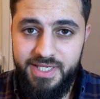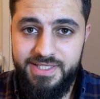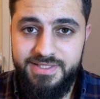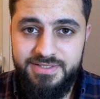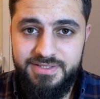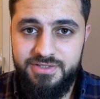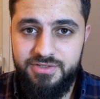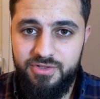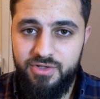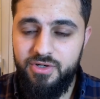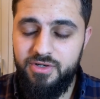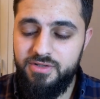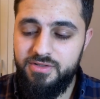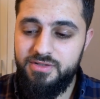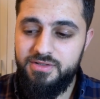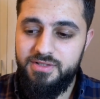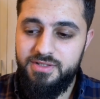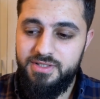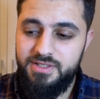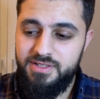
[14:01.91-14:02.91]
it's not
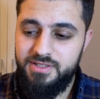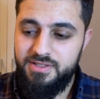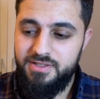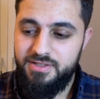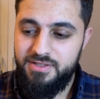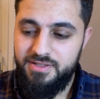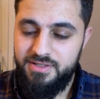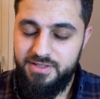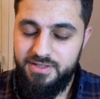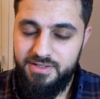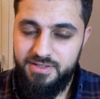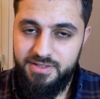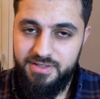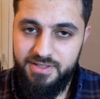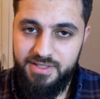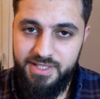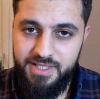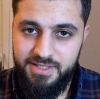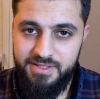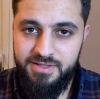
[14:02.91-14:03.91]

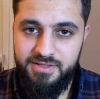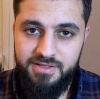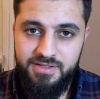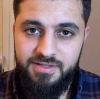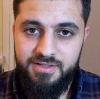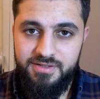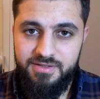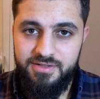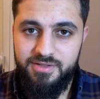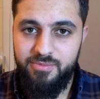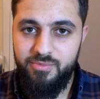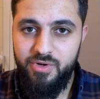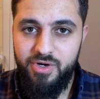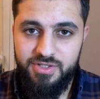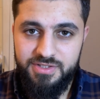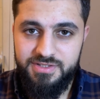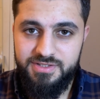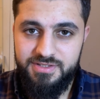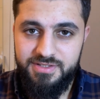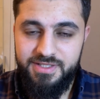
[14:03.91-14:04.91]
in the
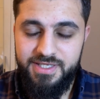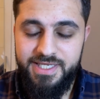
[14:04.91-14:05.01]
mosque.